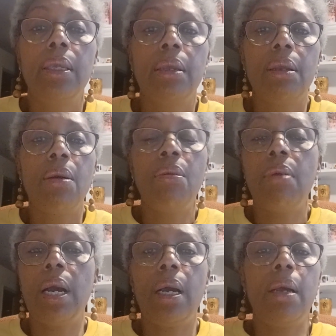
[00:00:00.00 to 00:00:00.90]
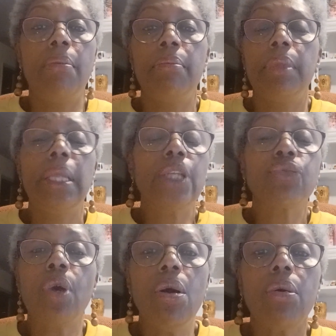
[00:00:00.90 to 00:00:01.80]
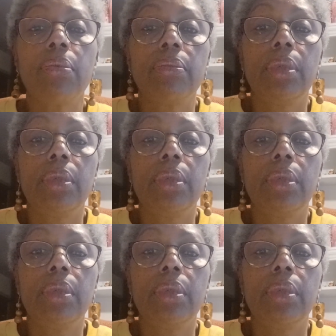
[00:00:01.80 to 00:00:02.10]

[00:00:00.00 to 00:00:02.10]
You know, um, that's wrong.